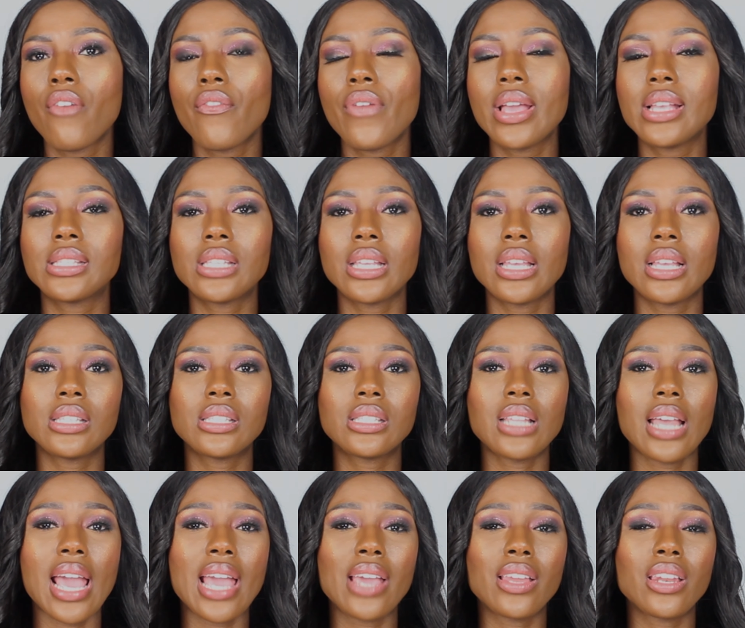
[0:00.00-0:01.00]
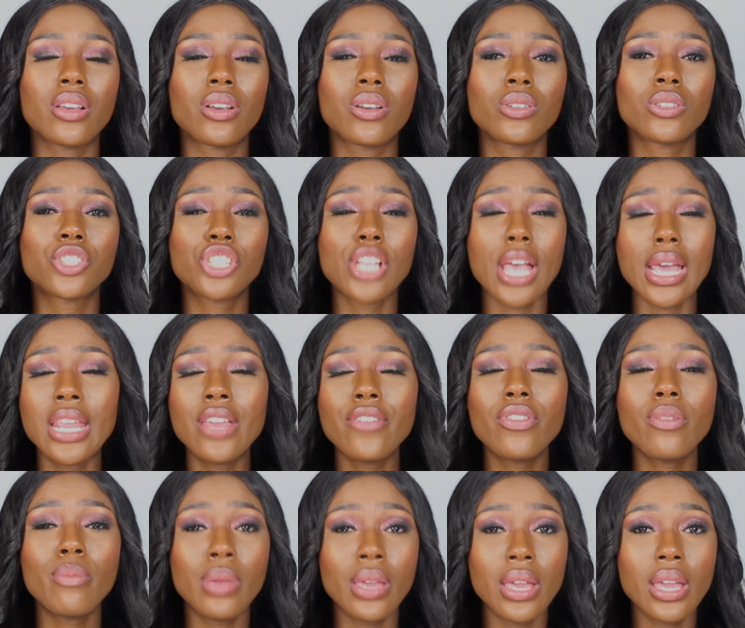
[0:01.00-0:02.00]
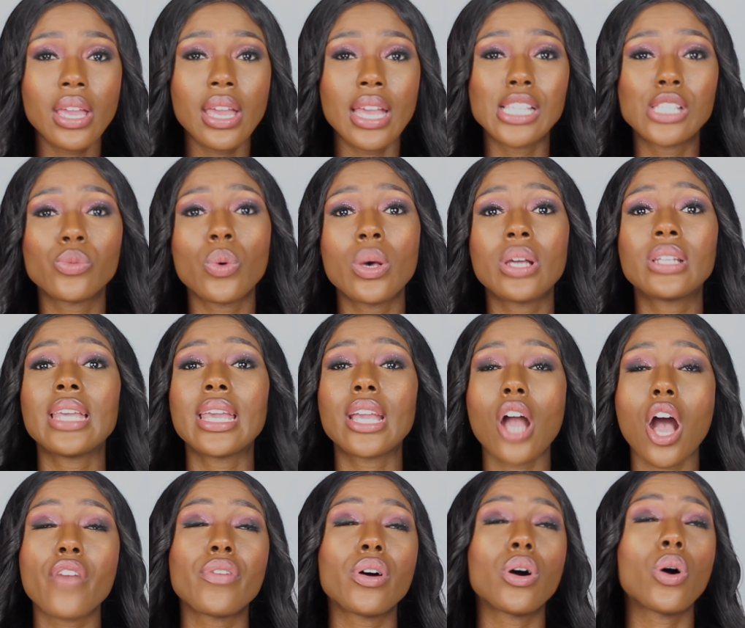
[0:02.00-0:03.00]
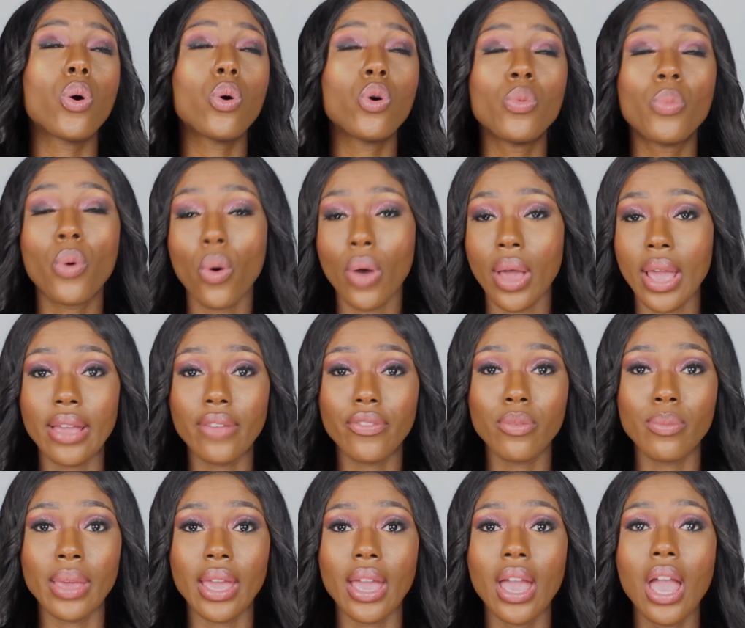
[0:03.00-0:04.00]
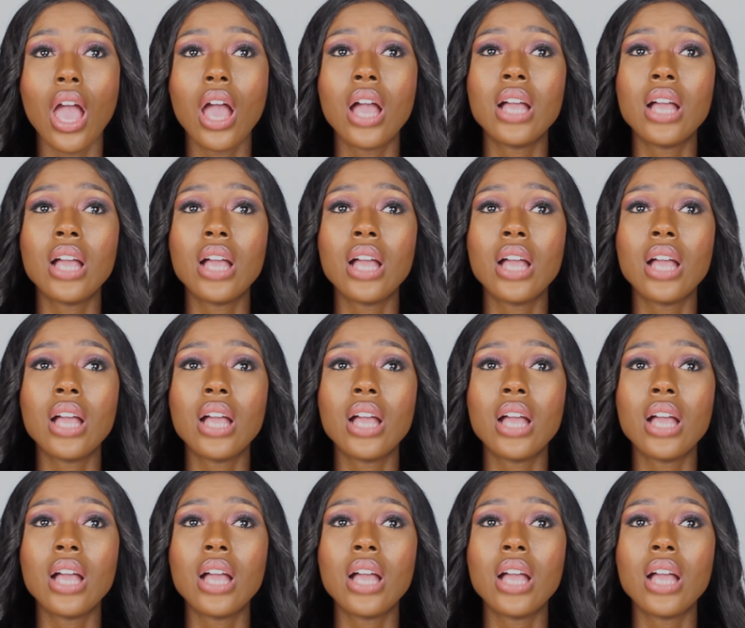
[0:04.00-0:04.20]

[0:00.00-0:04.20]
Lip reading: For instance, like the shedding for me is what take off a whole point for me.